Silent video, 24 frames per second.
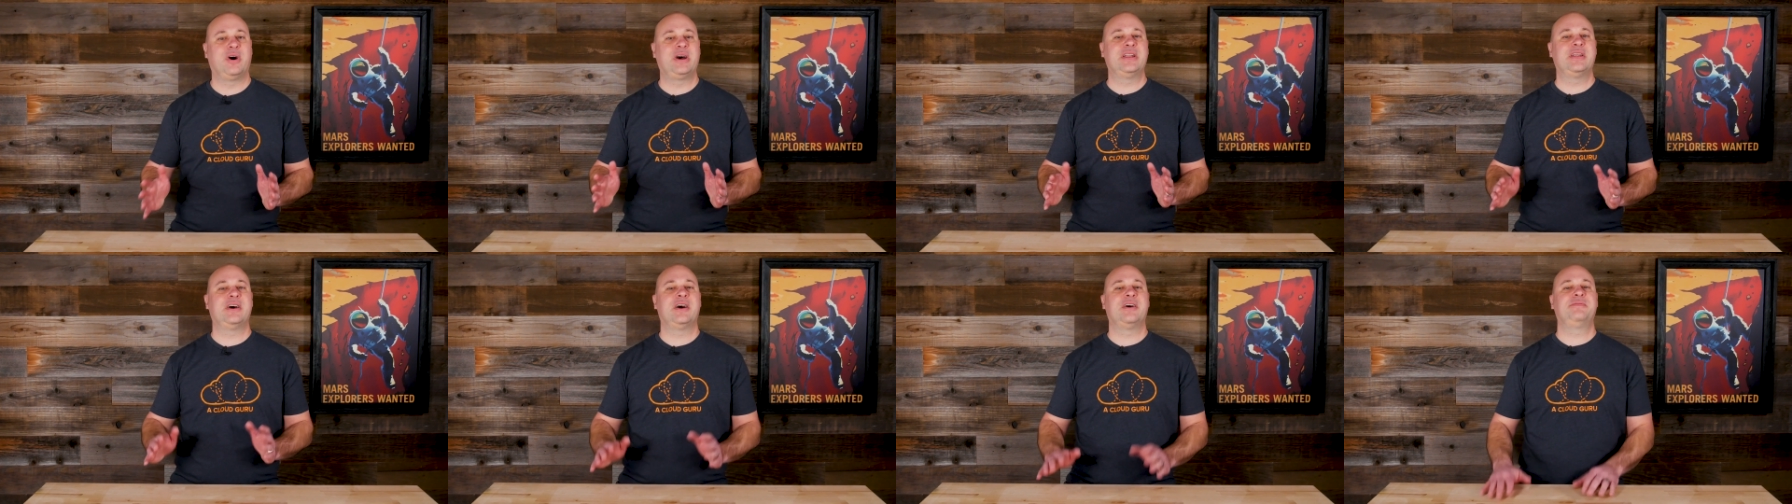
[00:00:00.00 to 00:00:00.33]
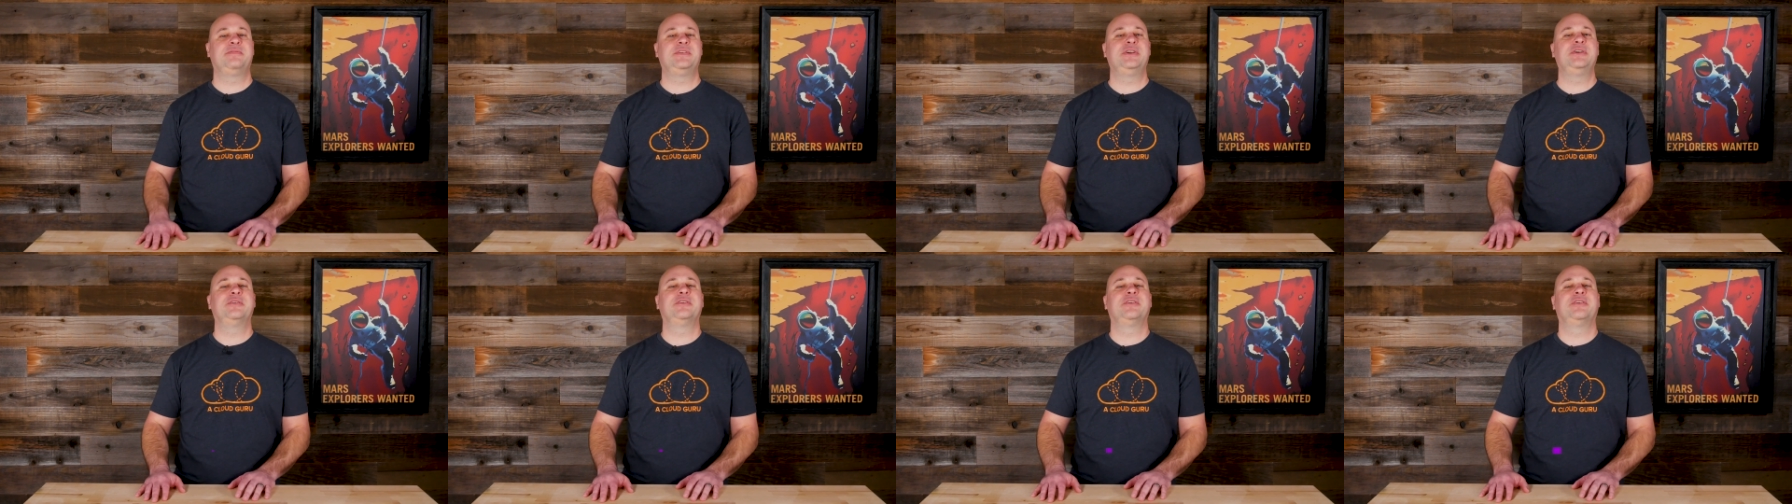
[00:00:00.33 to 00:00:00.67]
one
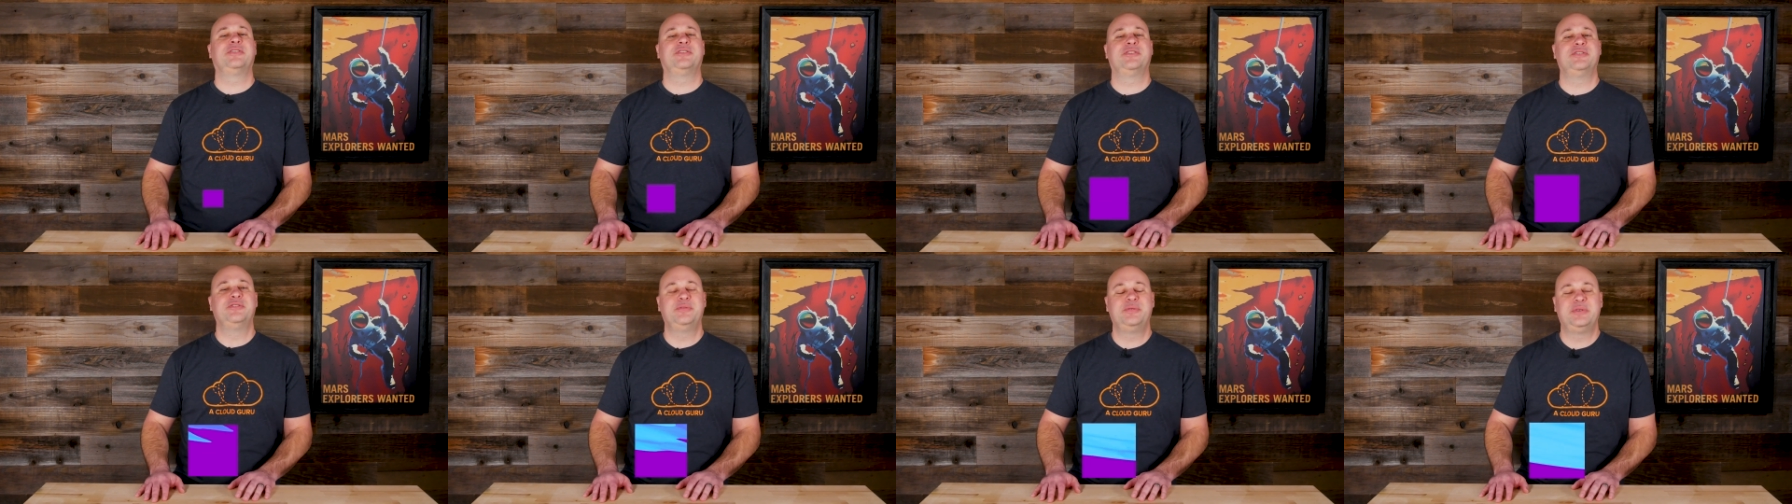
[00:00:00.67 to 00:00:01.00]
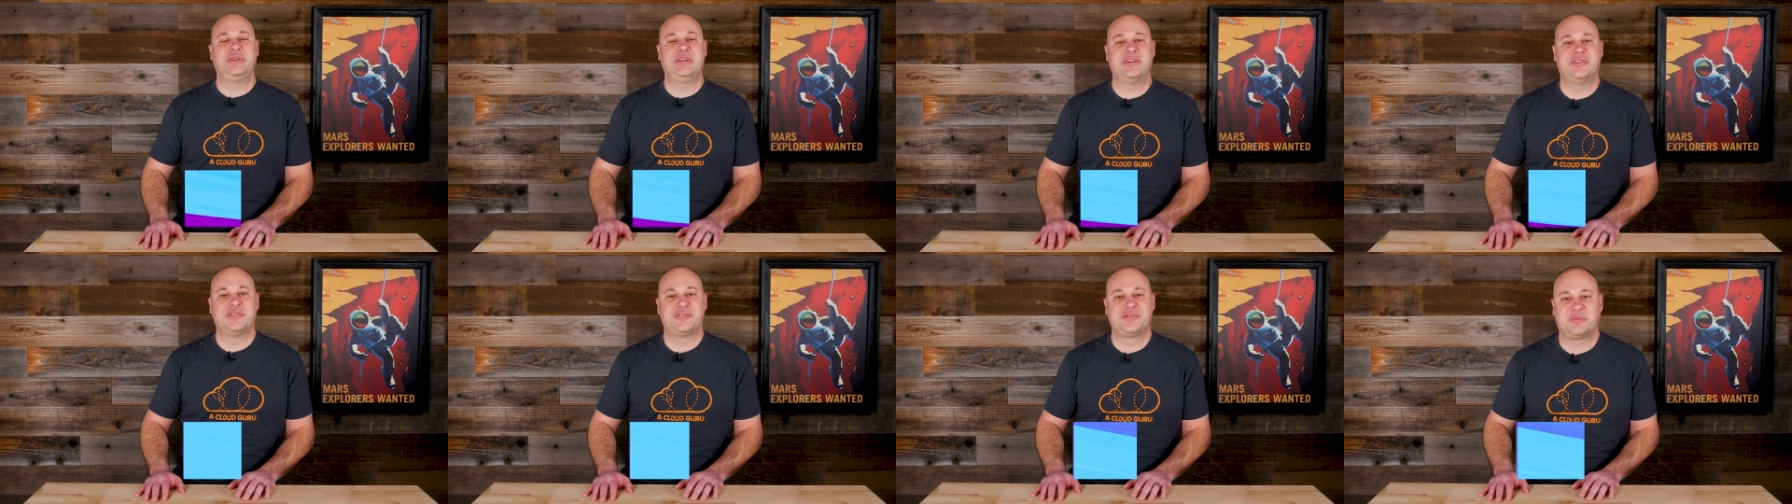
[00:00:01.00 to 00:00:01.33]
of your New
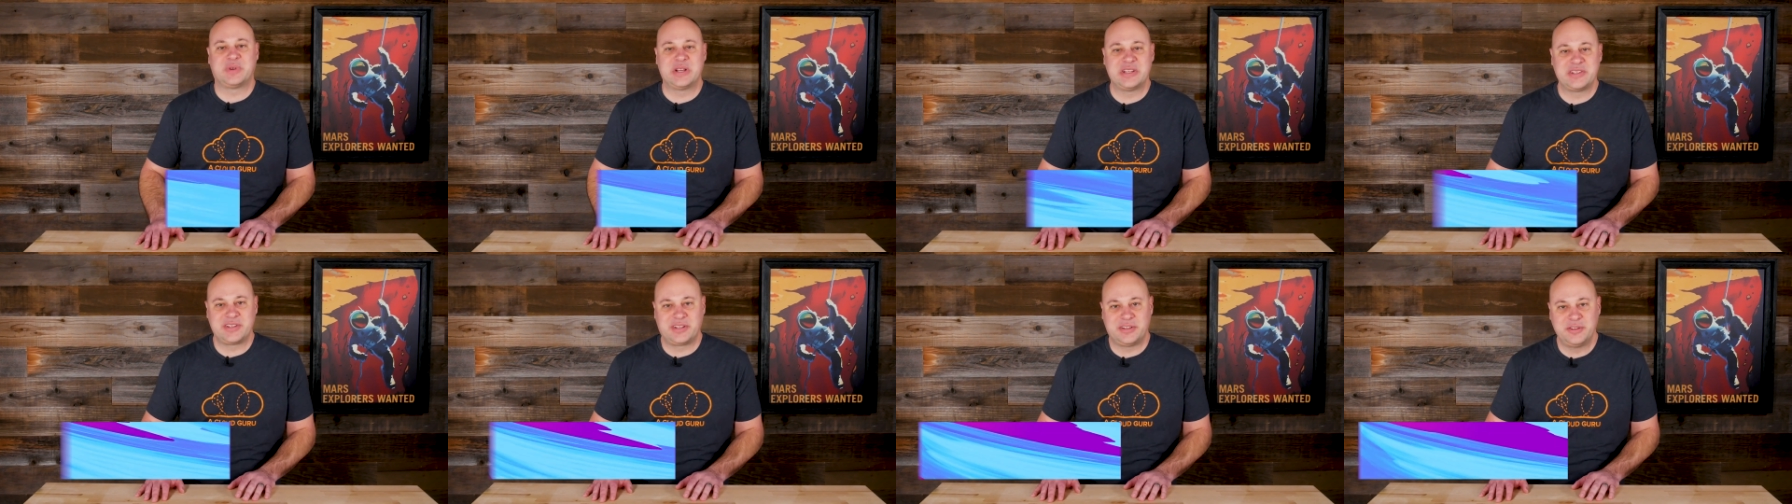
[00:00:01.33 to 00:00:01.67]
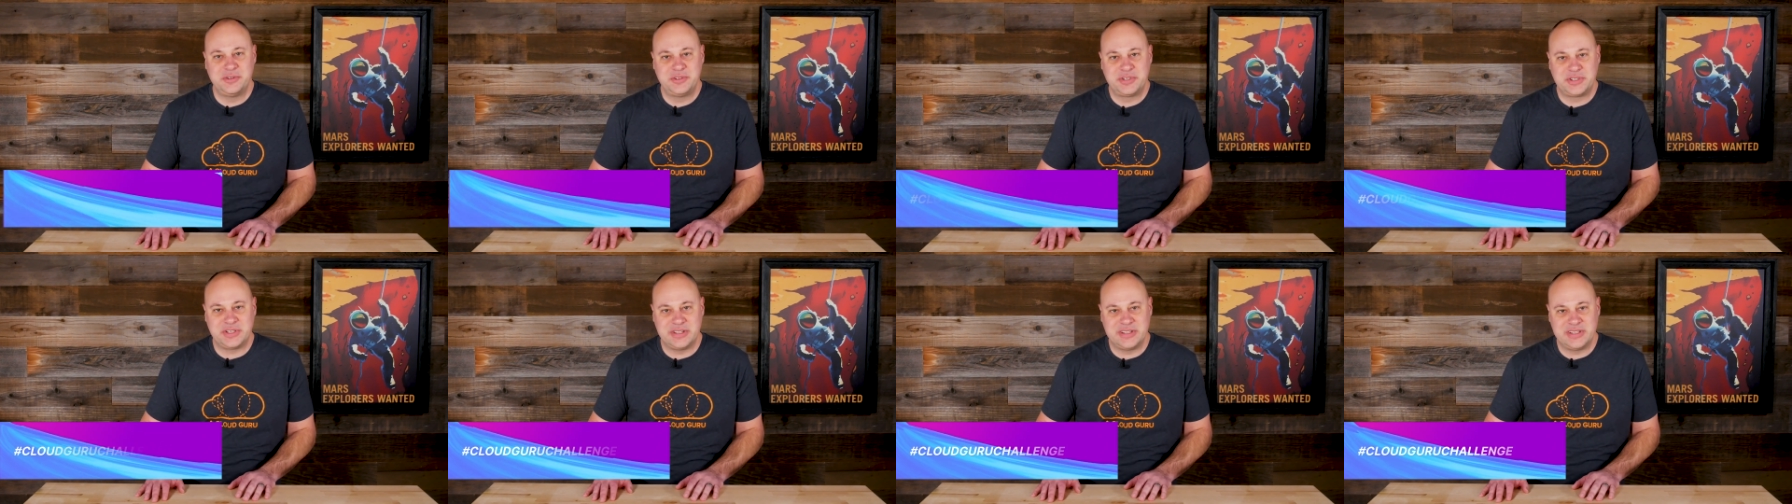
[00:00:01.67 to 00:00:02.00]
Year's
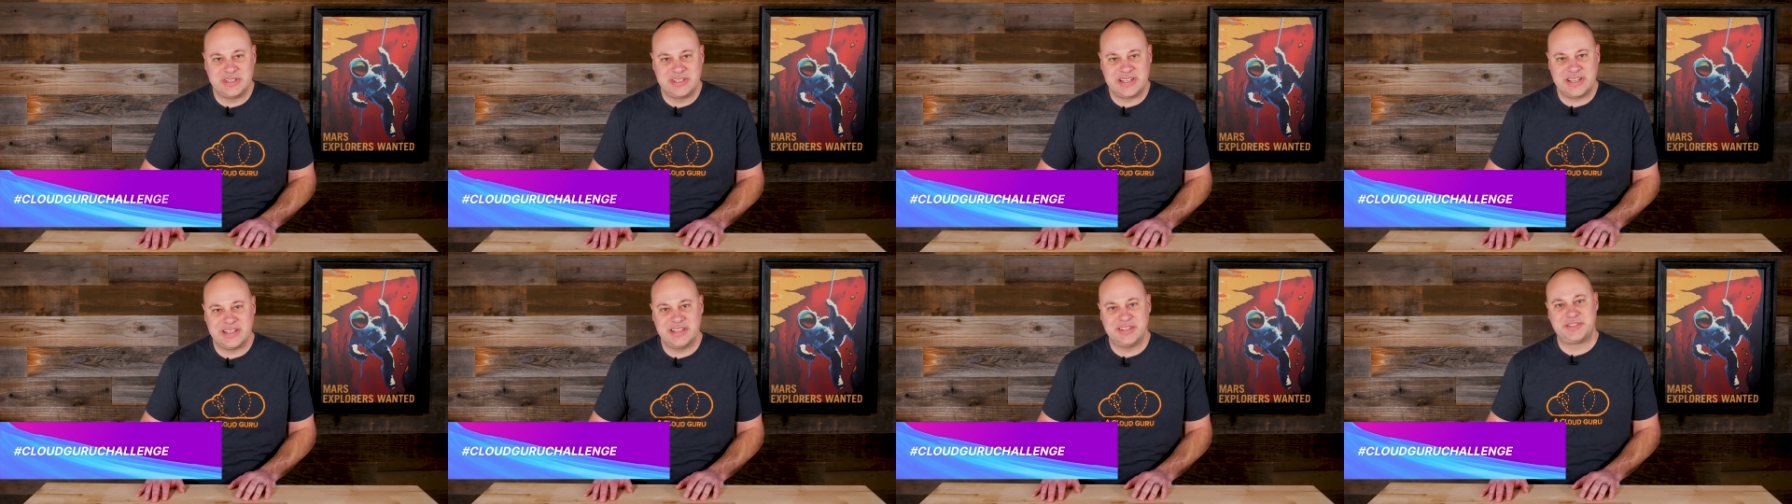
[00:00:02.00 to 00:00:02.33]
resolutions